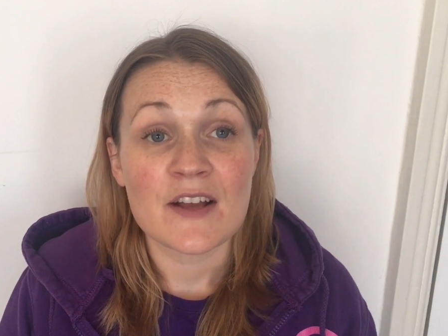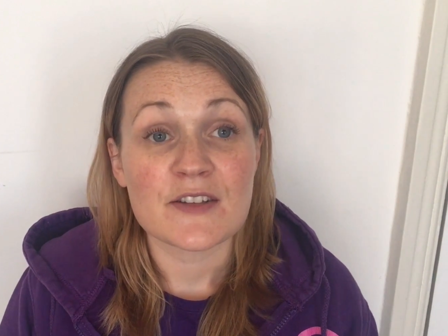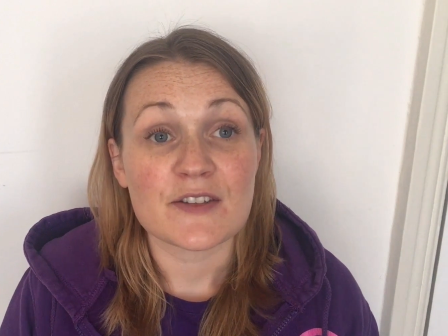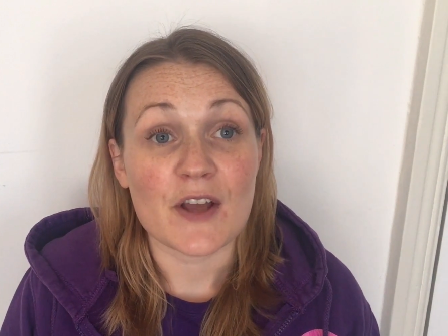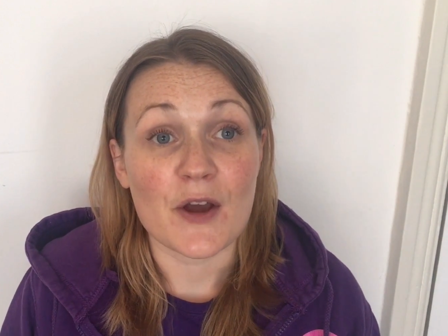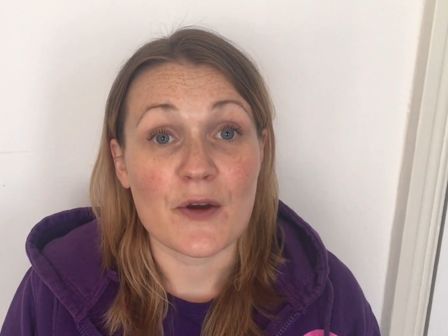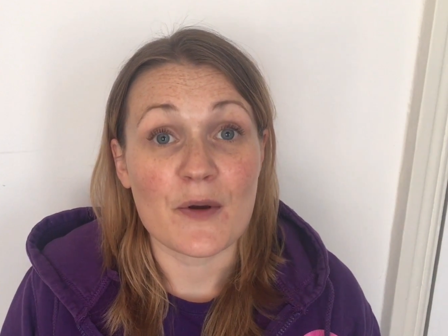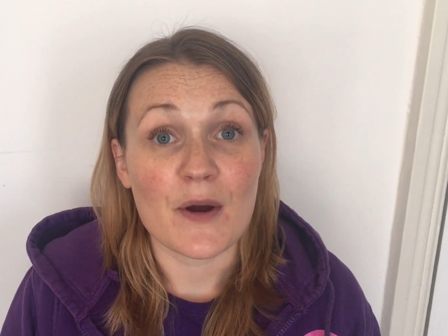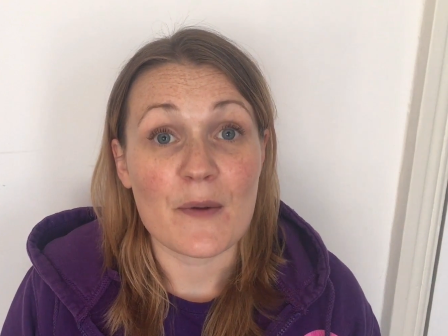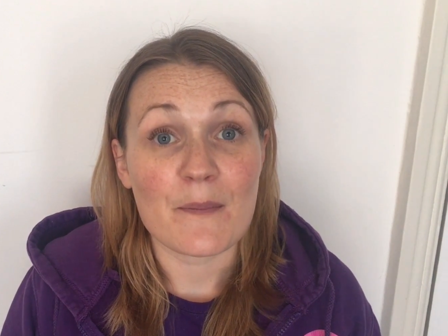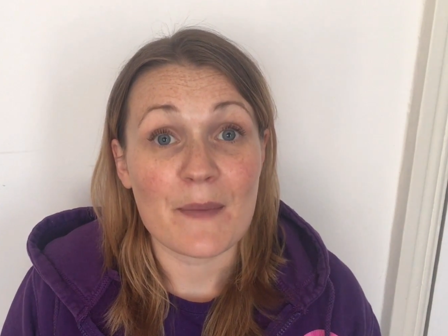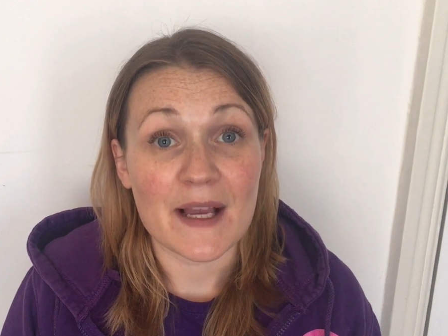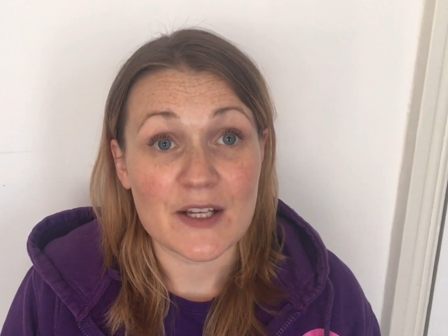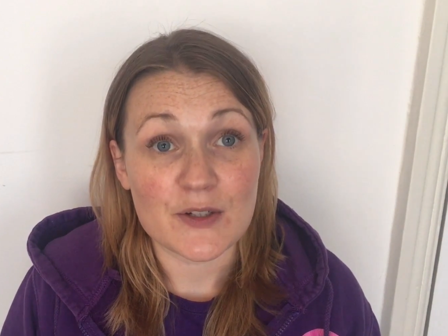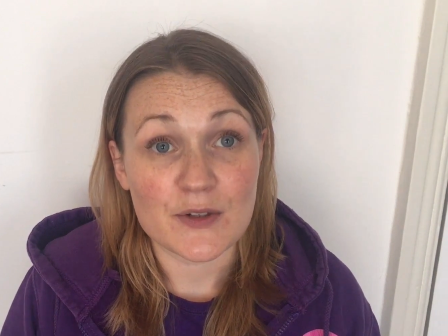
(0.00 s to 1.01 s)
So
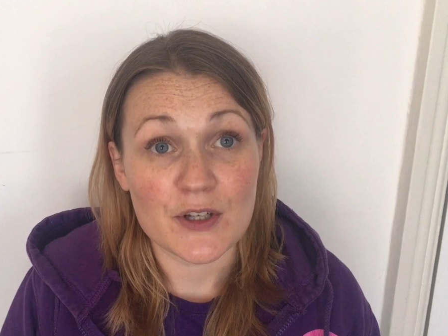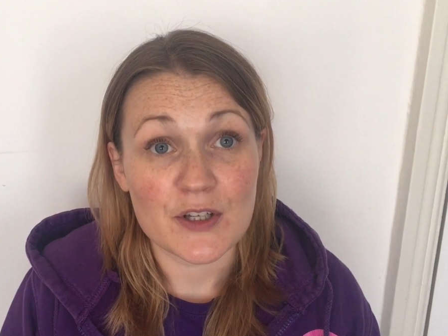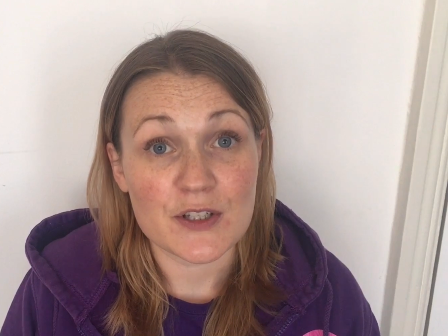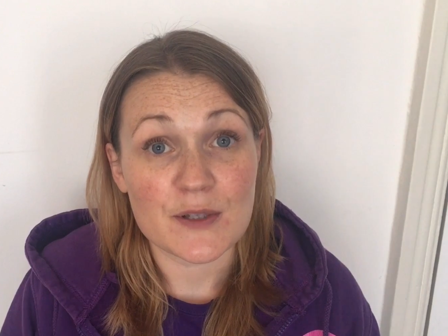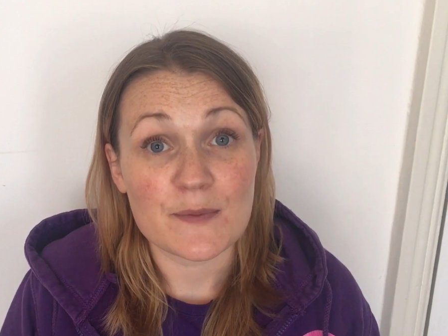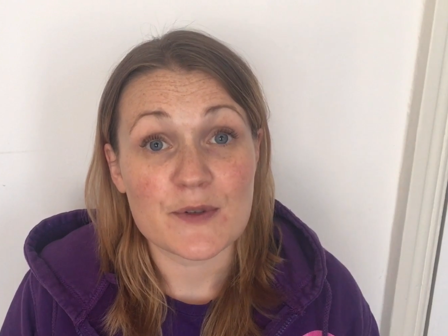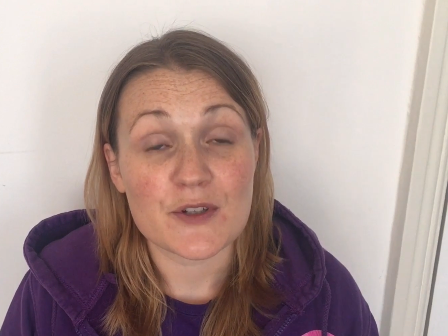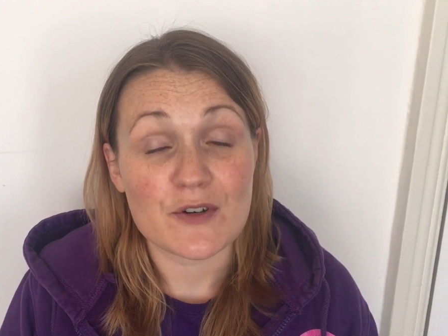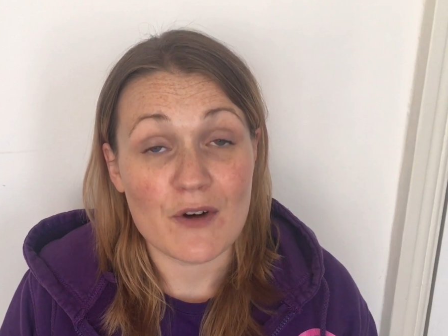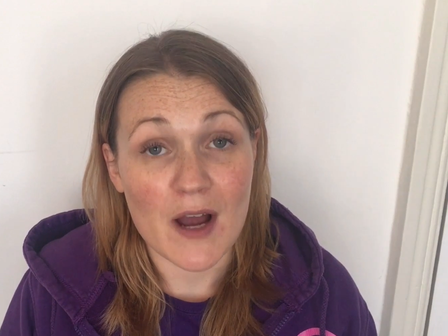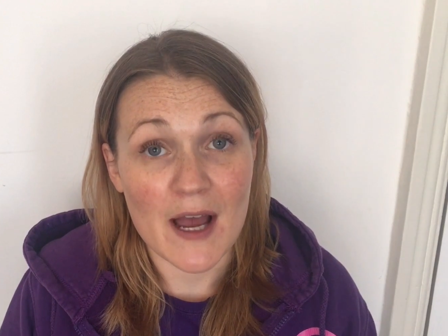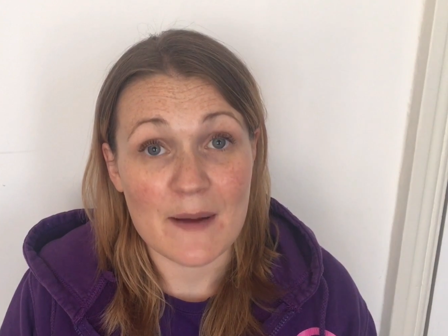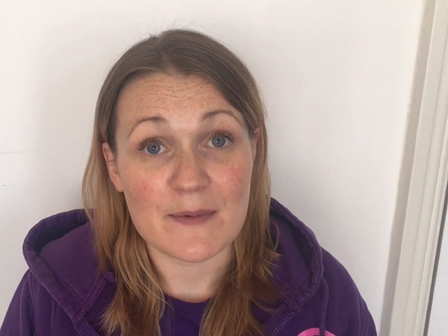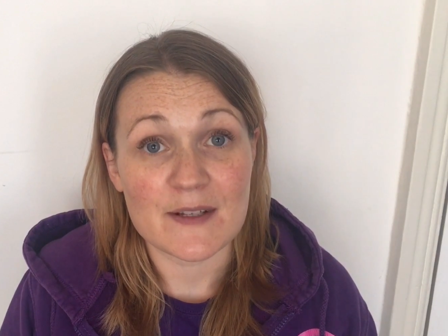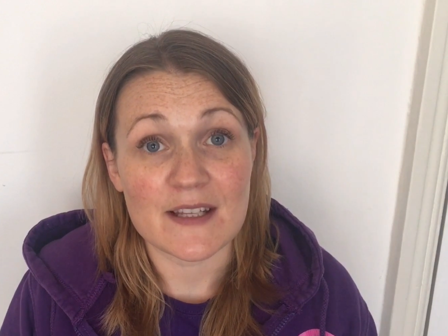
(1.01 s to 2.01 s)
make sure you
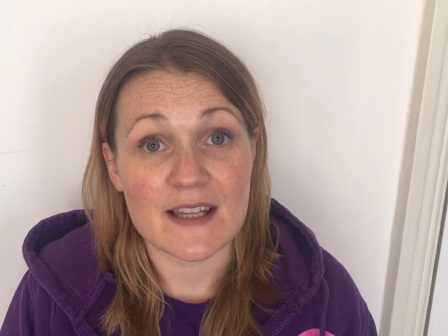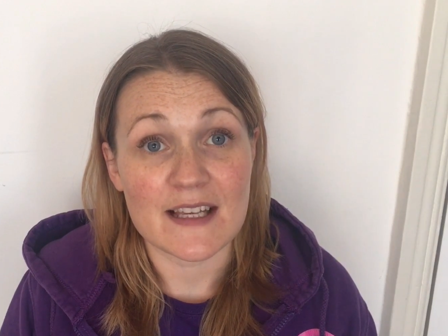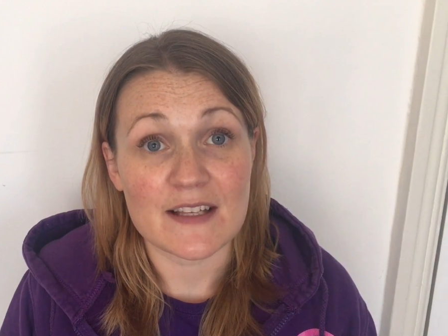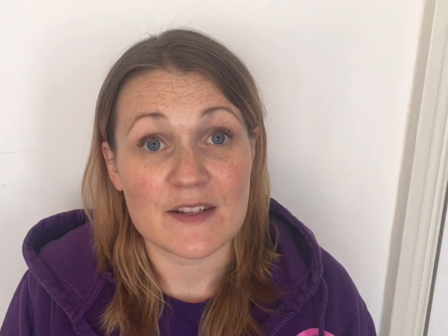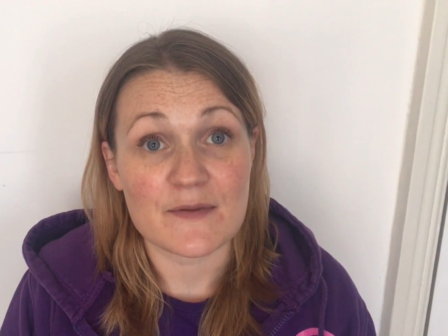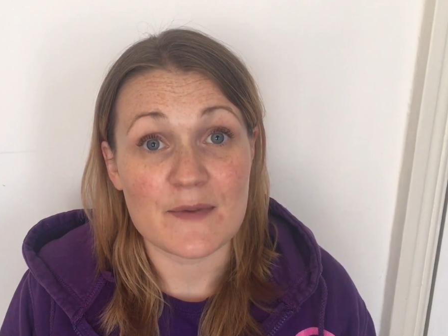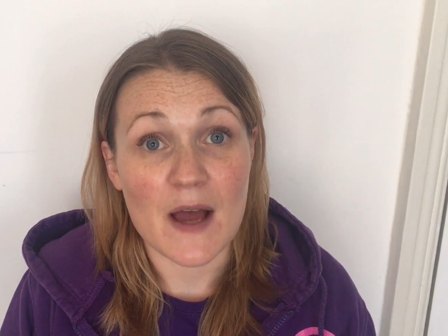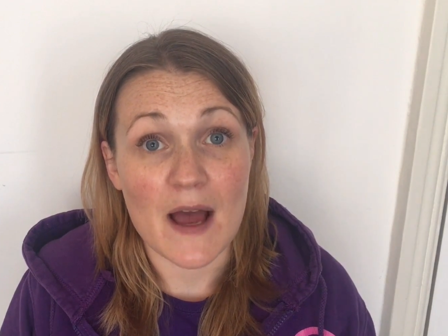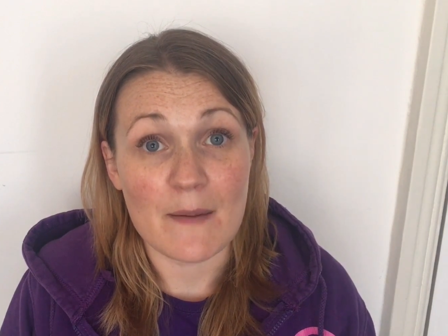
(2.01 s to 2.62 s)
subscribe to this